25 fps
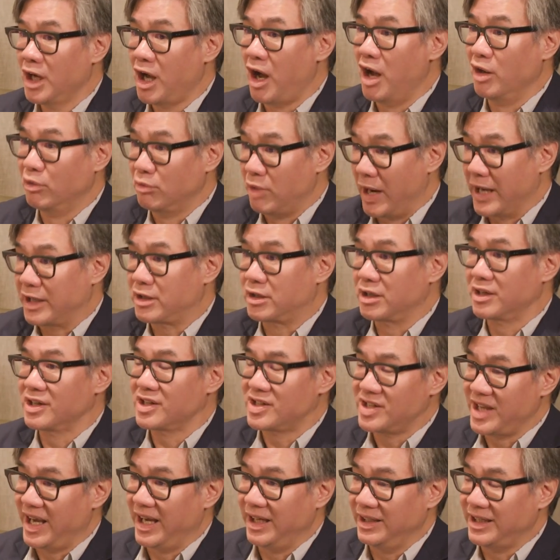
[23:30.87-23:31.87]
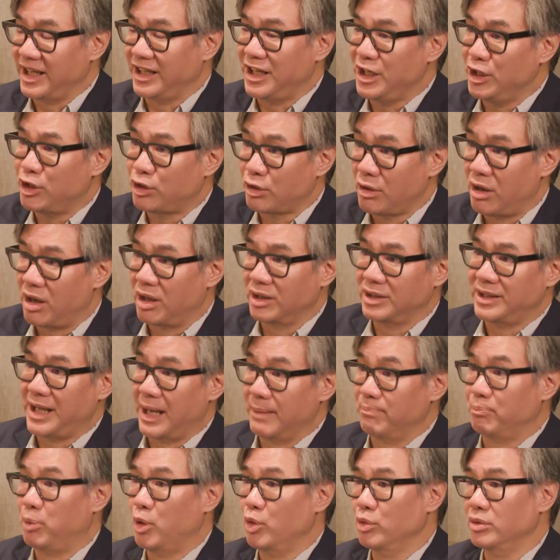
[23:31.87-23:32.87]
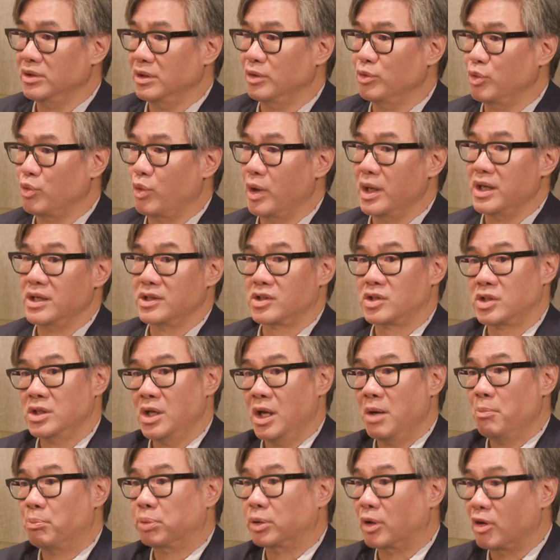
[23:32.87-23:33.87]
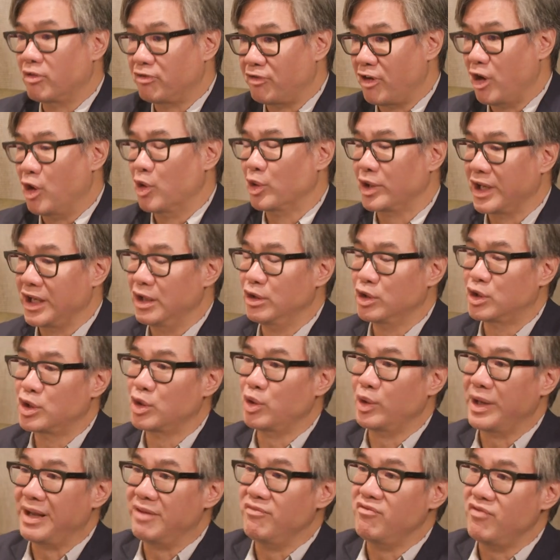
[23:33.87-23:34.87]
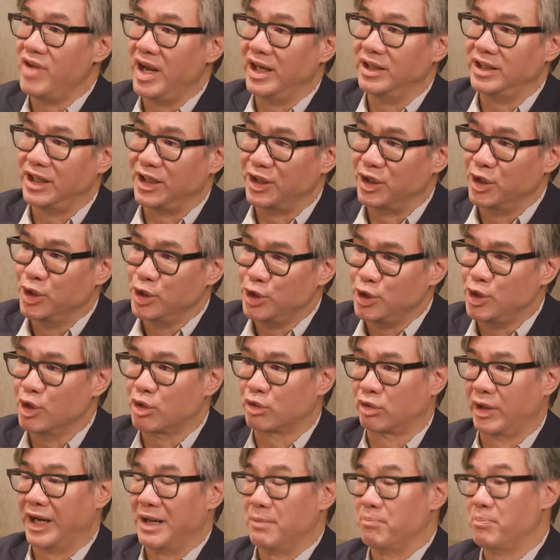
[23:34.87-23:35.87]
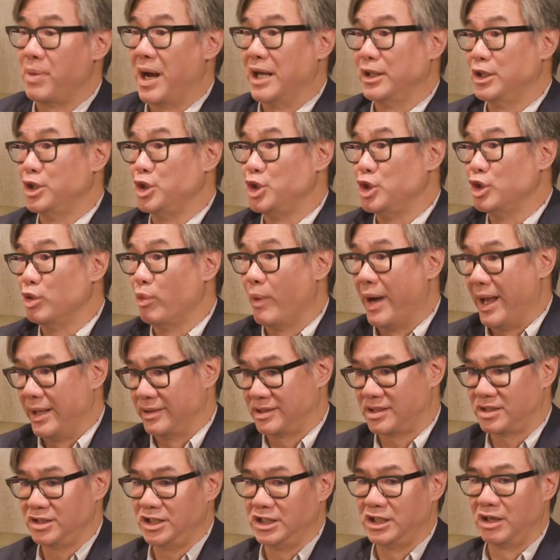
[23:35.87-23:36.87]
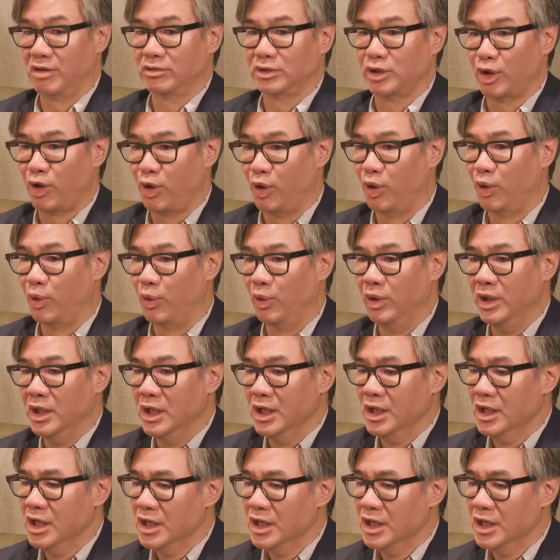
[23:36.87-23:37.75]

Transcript: on record saying that he thought that Putin was provoked into invading Ukraine by the U.S., you know, the whole